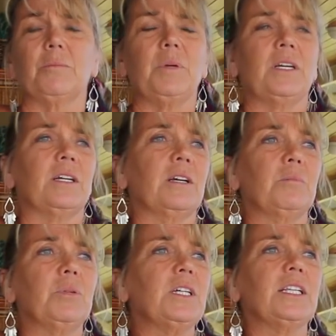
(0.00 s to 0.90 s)
being
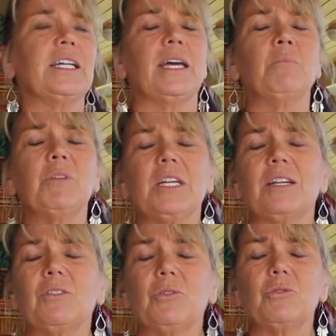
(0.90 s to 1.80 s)
completely empty
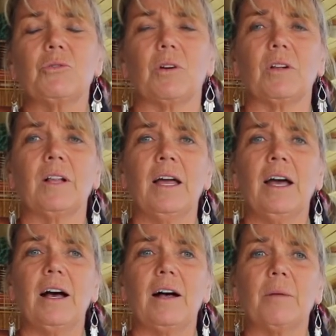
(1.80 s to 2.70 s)
and neutral,
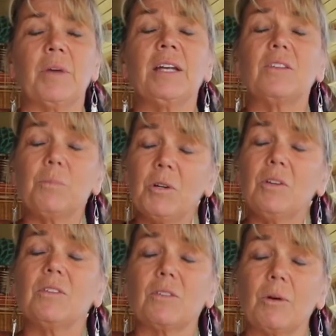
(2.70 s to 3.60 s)
and
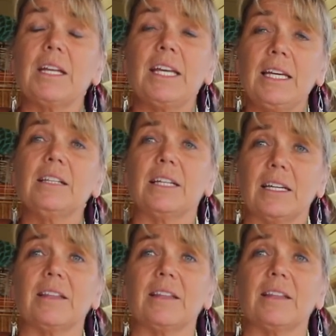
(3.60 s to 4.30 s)
experience great healing